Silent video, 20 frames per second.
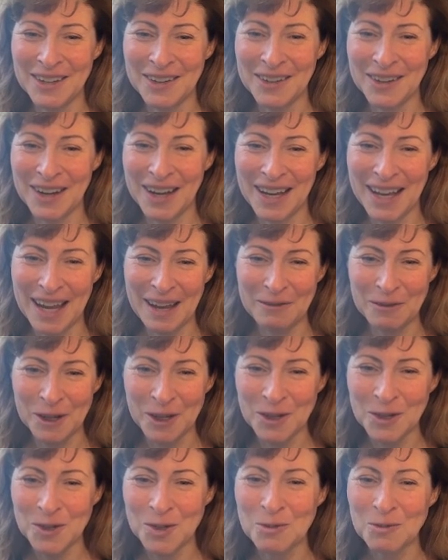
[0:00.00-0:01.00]
I have
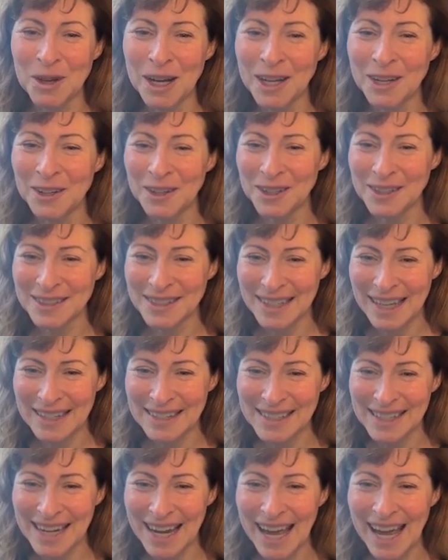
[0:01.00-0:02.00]
reduced wrinkles.
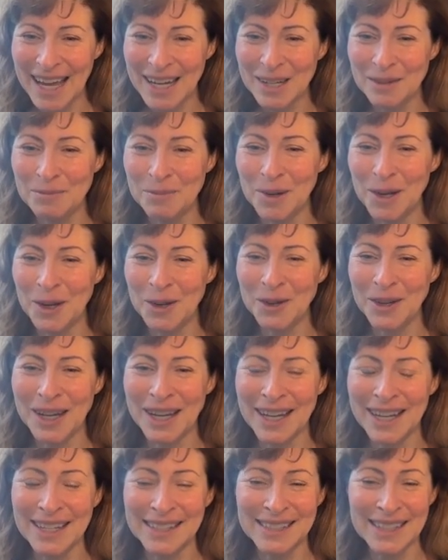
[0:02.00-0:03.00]
That's an added
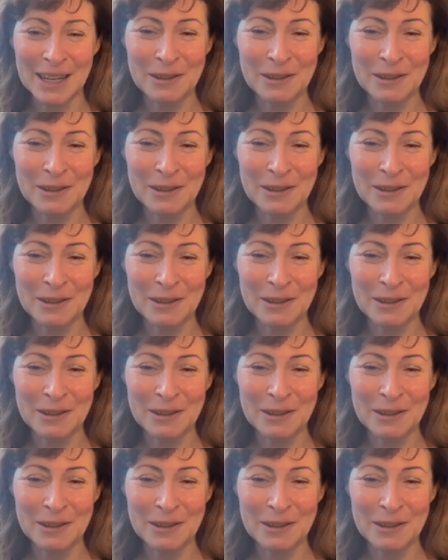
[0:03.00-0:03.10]
bonus.